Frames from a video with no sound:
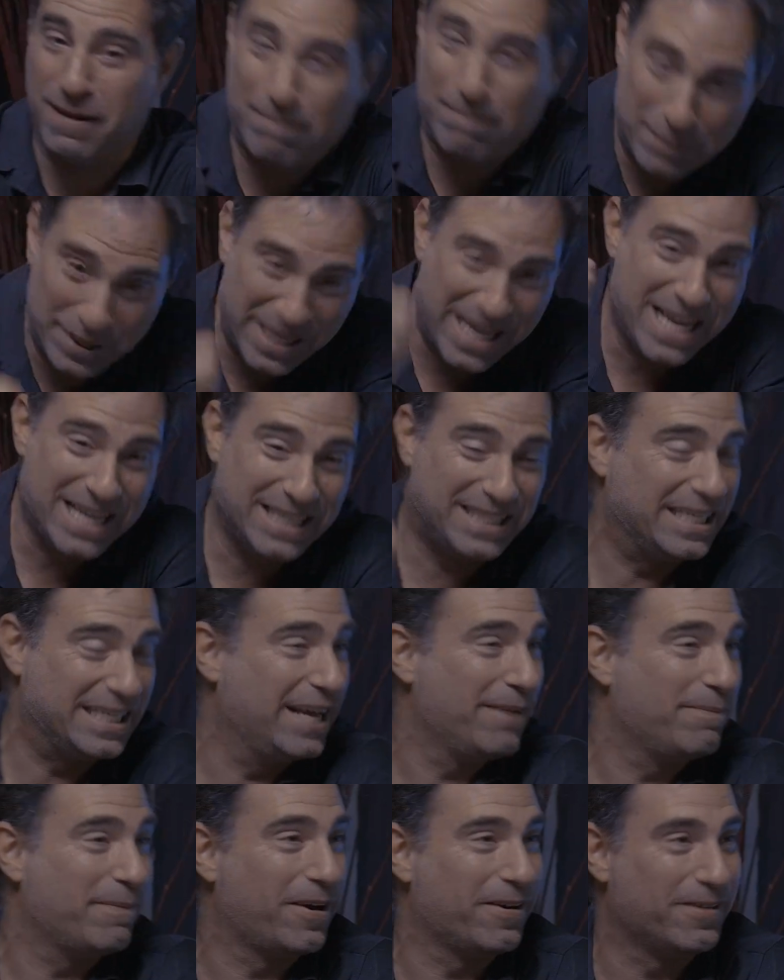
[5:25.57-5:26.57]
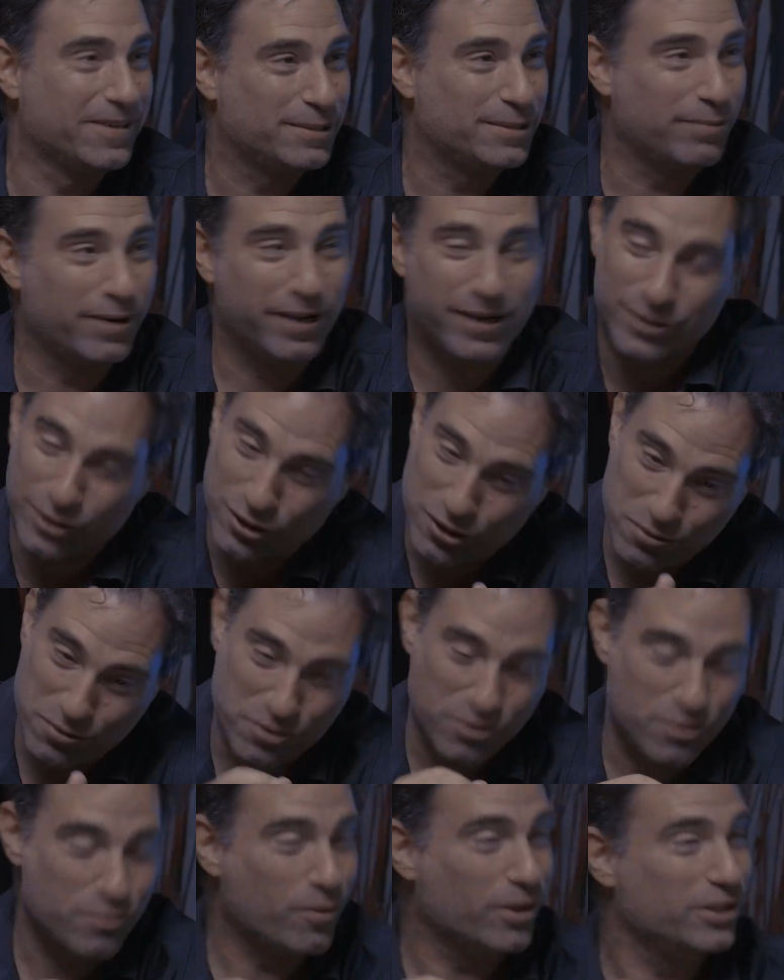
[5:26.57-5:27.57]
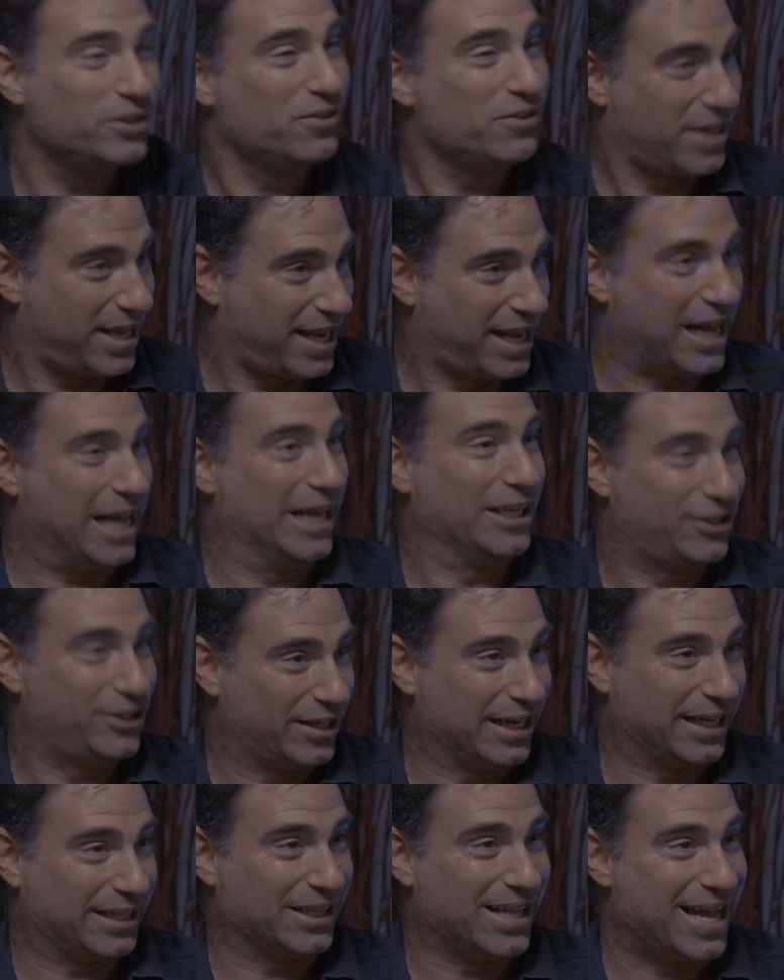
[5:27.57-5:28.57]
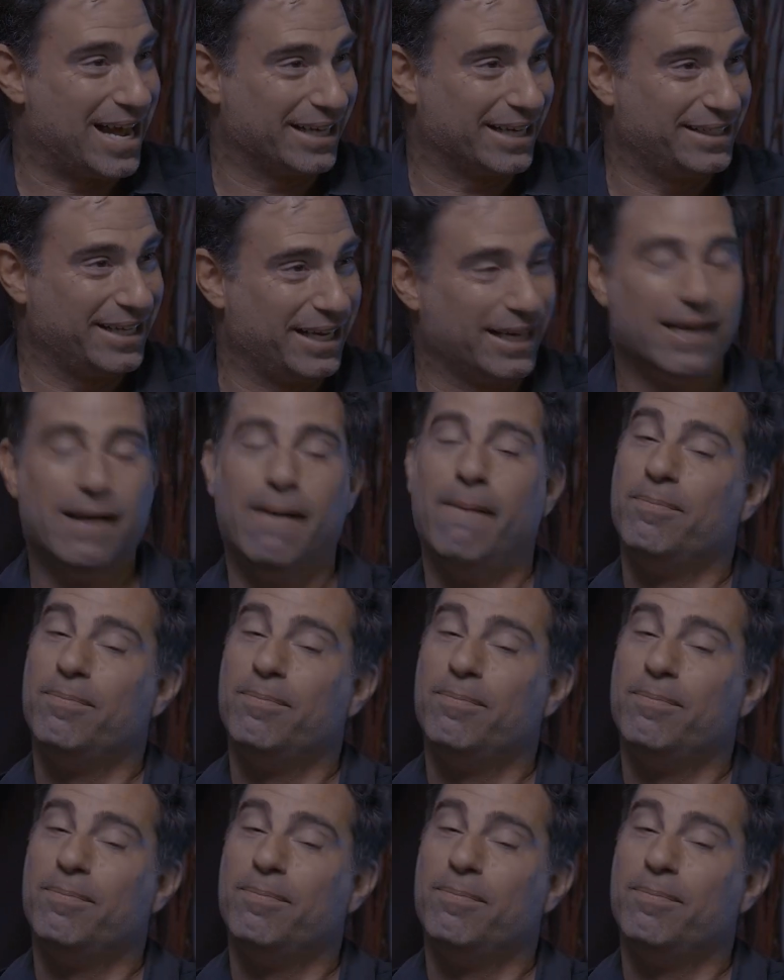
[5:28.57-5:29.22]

Please take my earnest money. Because you knew once you had that contract locked in,